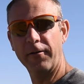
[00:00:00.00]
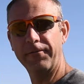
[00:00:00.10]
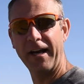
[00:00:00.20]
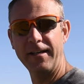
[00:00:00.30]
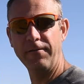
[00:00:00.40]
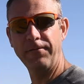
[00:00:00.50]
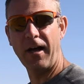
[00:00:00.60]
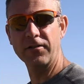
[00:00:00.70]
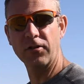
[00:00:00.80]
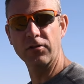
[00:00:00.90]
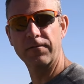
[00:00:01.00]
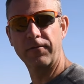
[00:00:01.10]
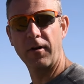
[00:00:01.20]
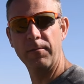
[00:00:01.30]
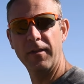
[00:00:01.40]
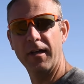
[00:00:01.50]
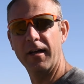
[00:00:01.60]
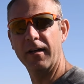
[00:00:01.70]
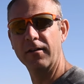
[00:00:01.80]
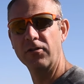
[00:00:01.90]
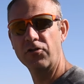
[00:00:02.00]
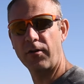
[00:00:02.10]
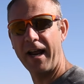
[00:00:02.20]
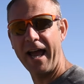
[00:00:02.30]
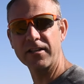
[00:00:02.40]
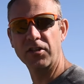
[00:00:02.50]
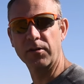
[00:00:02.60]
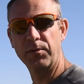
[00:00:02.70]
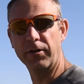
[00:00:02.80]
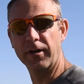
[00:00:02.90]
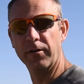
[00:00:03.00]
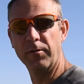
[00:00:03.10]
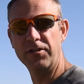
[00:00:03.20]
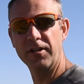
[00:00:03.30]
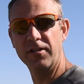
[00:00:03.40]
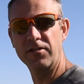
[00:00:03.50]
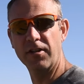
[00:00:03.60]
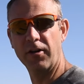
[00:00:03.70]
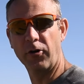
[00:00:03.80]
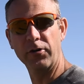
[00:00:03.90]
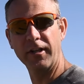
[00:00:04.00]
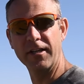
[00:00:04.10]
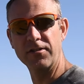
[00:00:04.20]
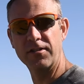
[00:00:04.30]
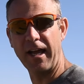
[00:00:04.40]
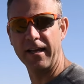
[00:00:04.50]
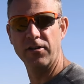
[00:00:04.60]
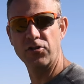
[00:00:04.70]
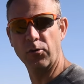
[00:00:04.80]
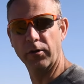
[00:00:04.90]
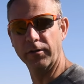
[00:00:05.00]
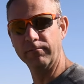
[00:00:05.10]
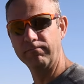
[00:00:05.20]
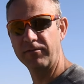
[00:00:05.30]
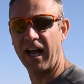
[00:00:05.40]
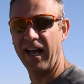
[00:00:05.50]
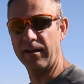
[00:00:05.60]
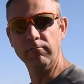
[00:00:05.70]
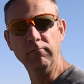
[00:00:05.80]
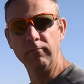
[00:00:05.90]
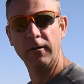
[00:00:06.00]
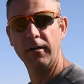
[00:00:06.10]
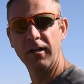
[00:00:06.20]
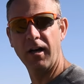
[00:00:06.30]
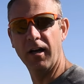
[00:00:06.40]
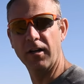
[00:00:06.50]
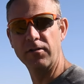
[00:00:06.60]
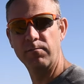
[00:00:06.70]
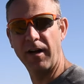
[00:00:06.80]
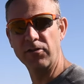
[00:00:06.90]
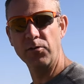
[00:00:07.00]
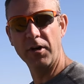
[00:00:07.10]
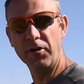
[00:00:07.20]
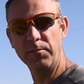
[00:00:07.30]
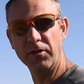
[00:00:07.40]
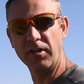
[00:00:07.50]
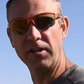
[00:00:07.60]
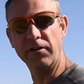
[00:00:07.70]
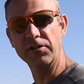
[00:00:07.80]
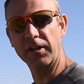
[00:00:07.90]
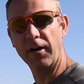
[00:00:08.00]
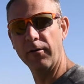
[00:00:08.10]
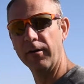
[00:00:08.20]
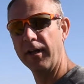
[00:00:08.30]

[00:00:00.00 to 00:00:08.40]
They're finding fossils from the Triassic period, which is the earliest dinosaur time, uh, about 200 million years ago.